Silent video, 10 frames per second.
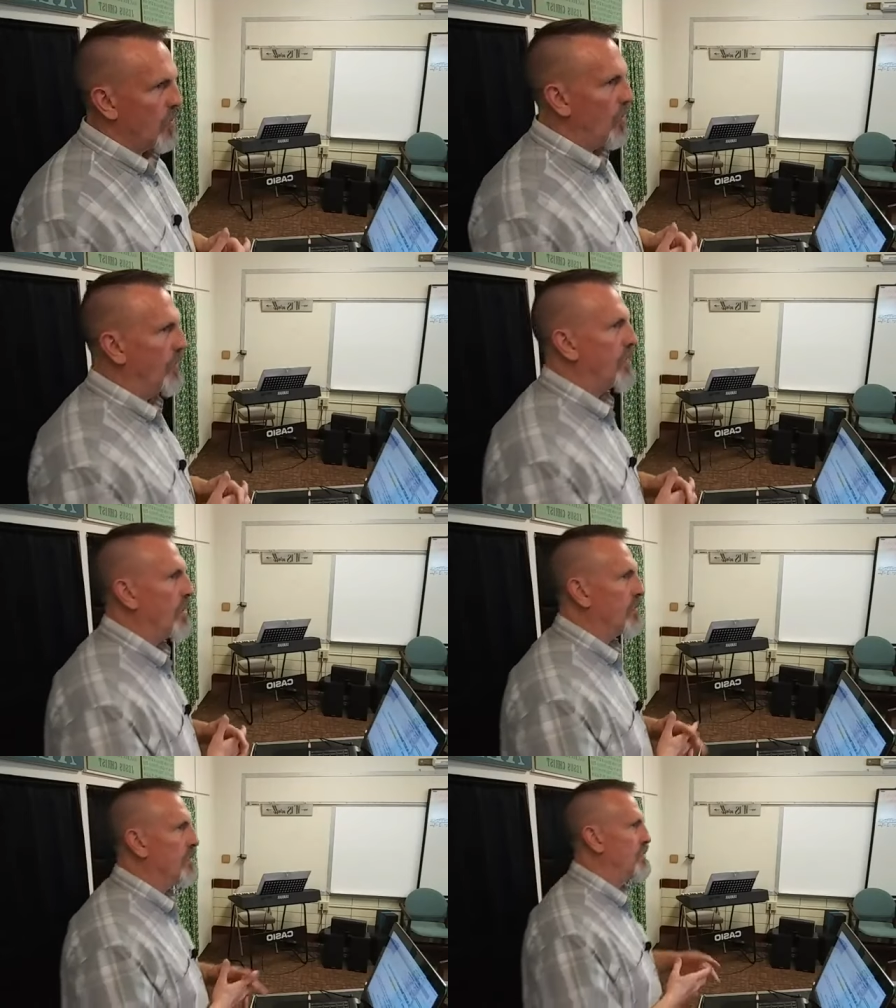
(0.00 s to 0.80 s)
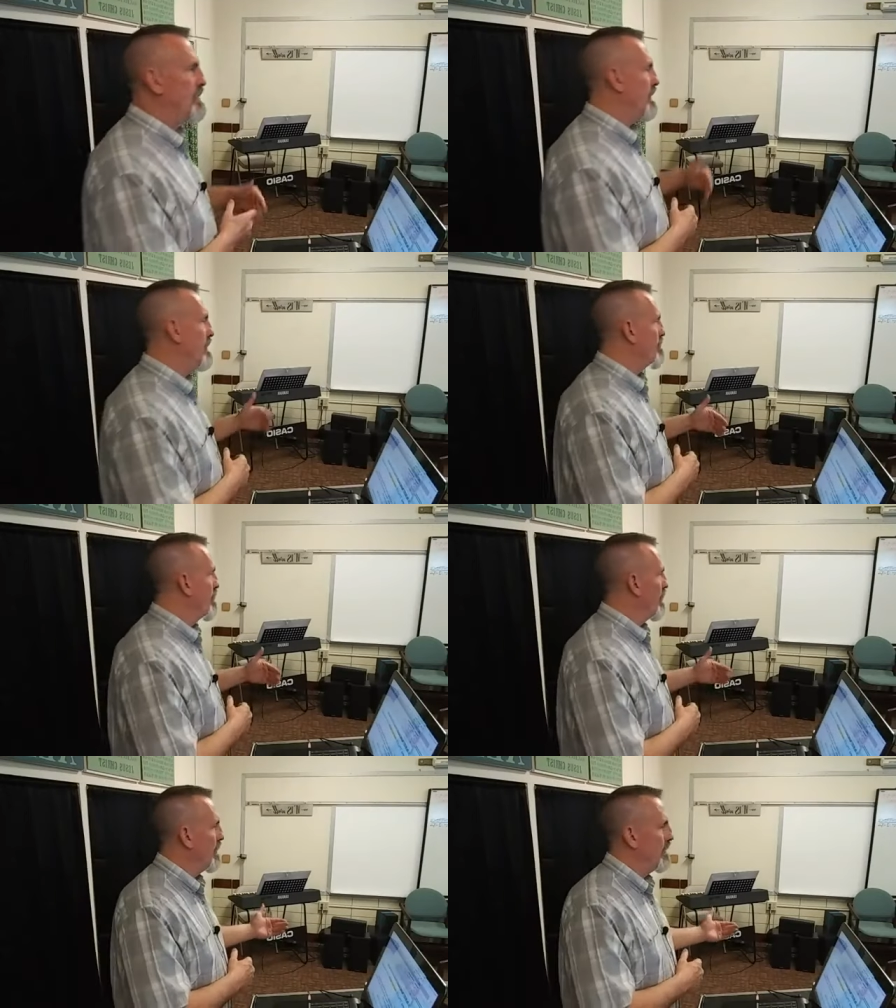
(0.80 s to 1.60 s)
Without the shedding of
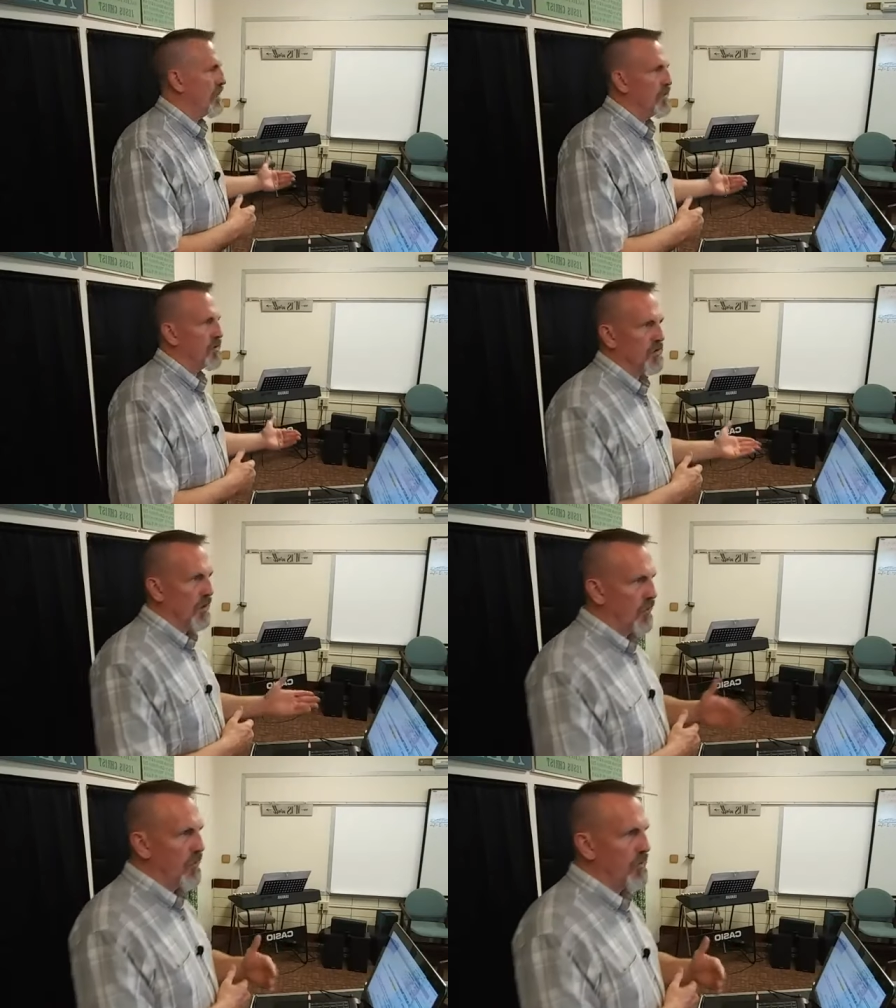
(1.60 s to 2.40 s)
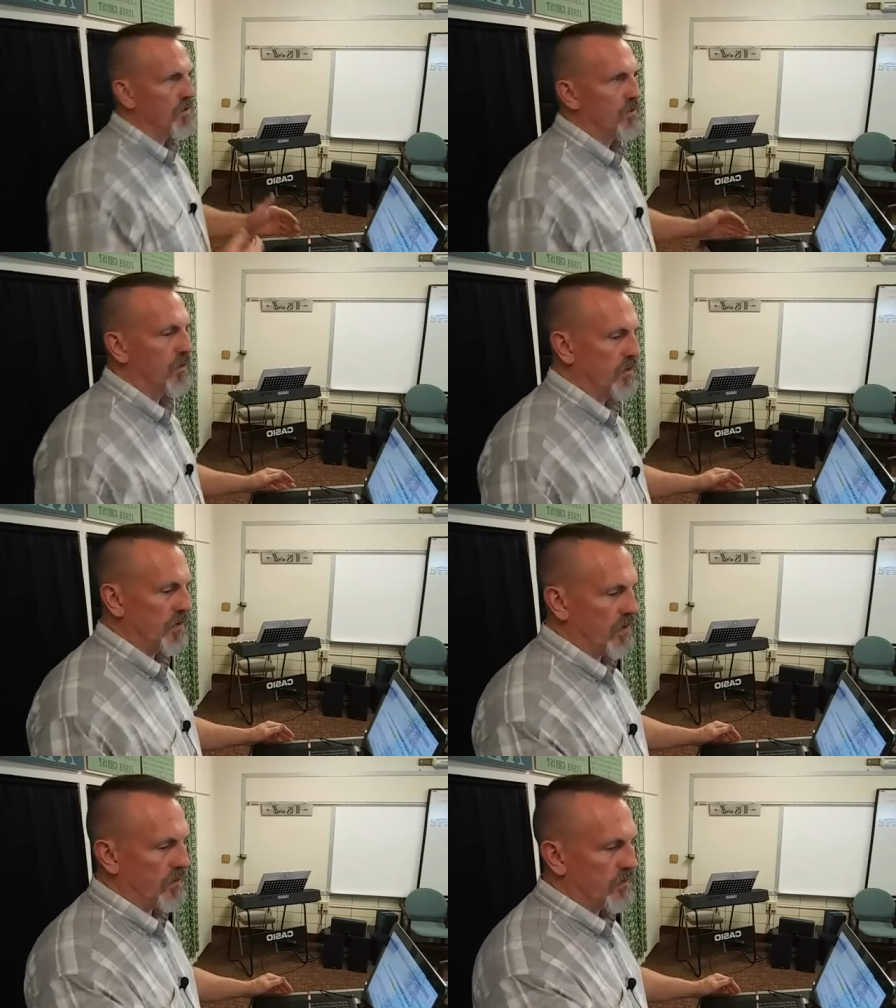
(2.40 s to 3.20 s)
blood, there is no remission of
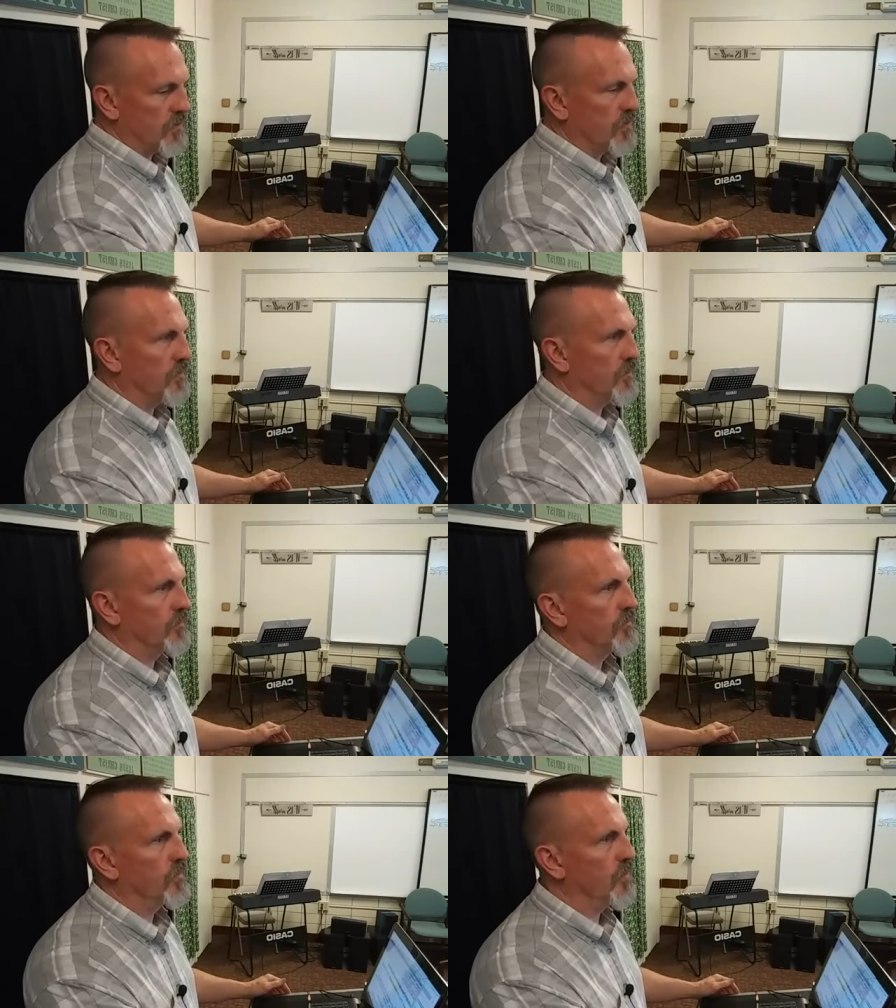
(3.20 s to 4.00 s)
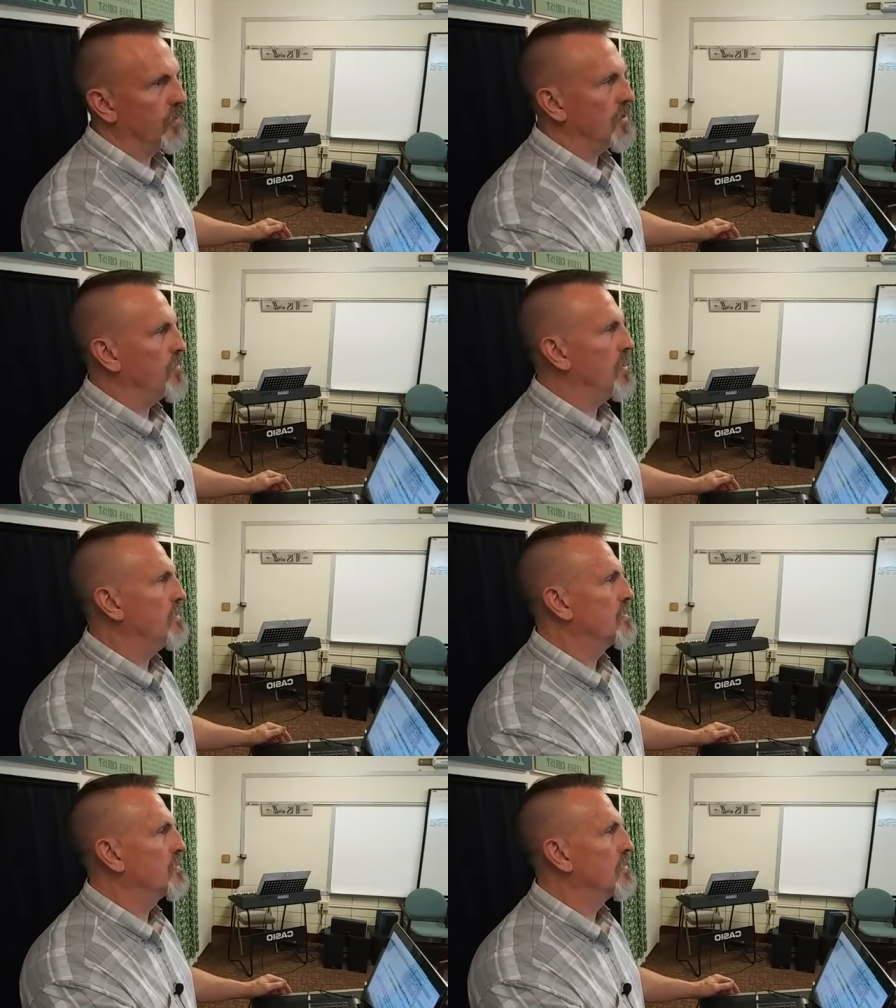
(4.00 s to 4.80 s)
sins. You know what that
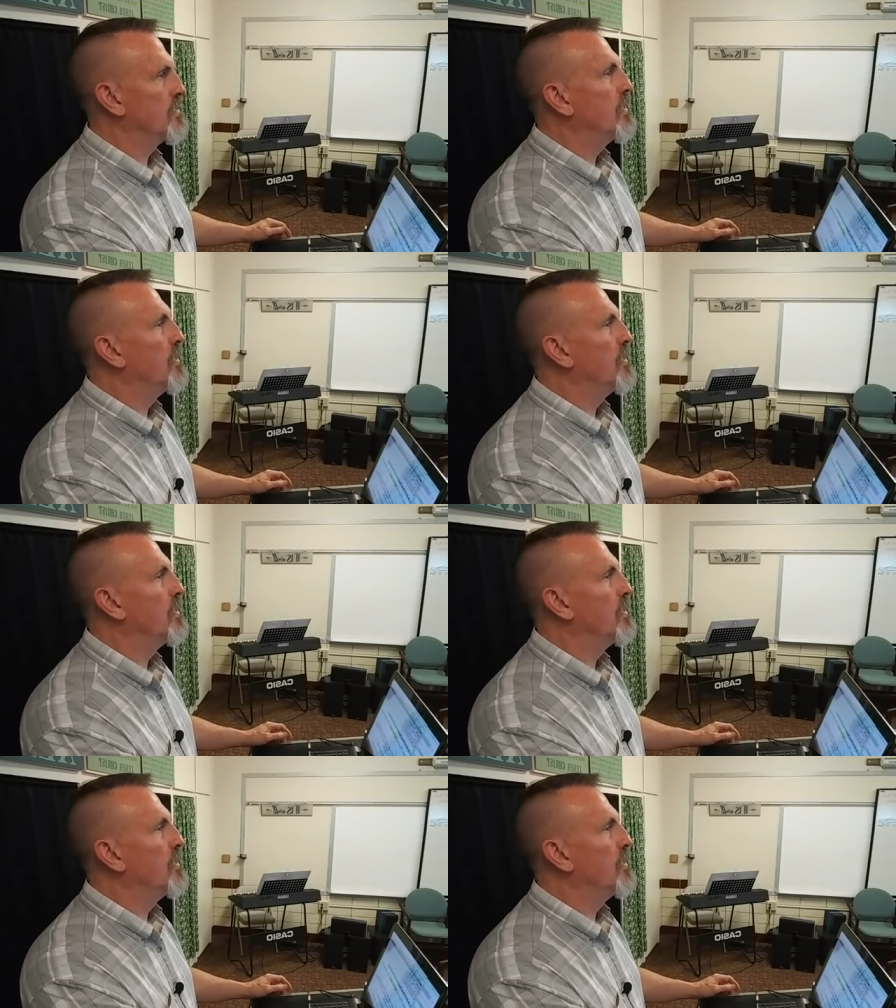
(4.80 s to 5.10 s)
means?